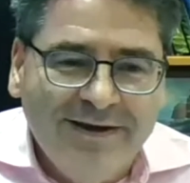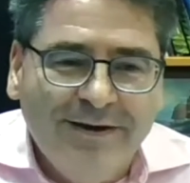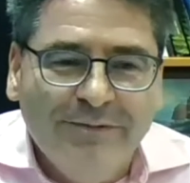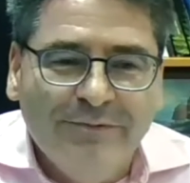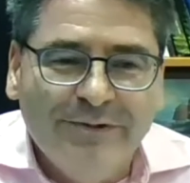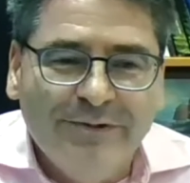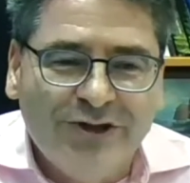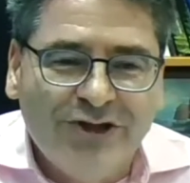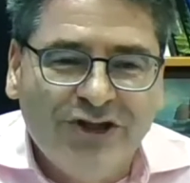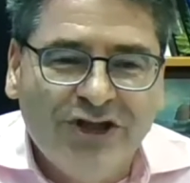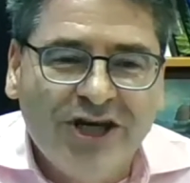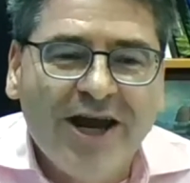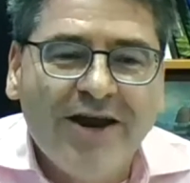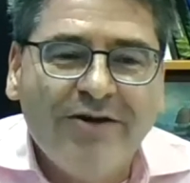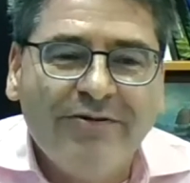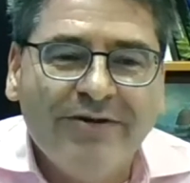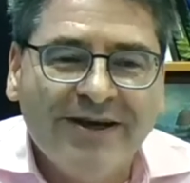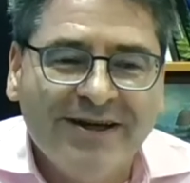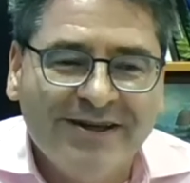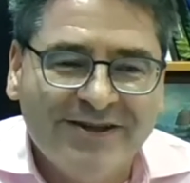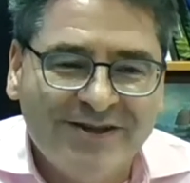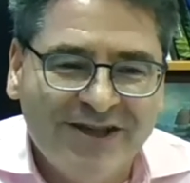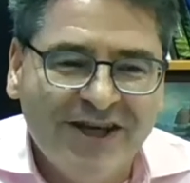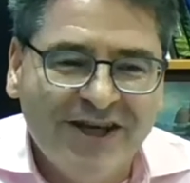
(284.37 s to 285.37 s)
was
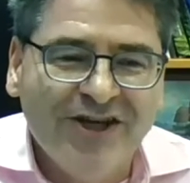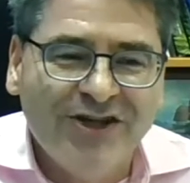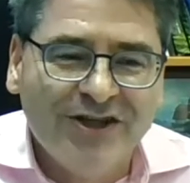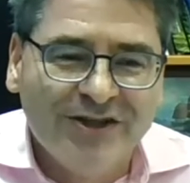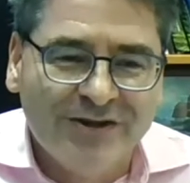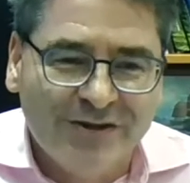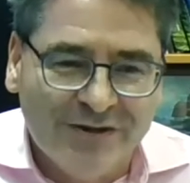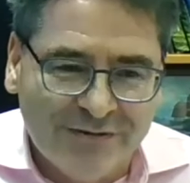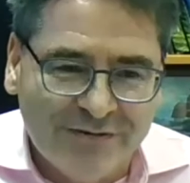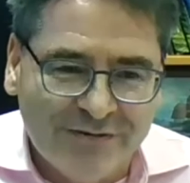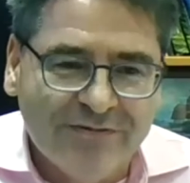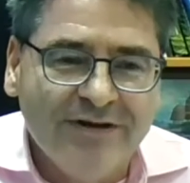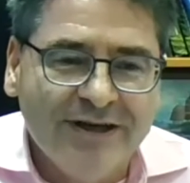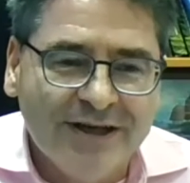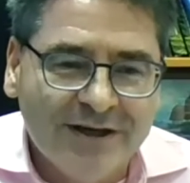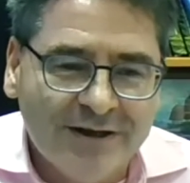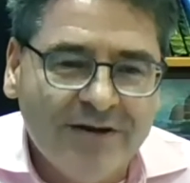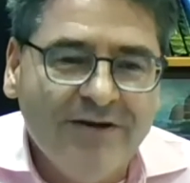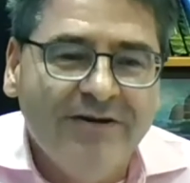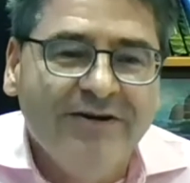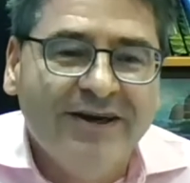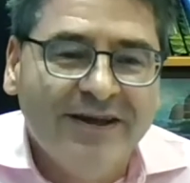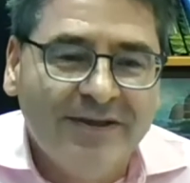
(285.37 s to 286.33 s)
chairing a session at 3 o'clock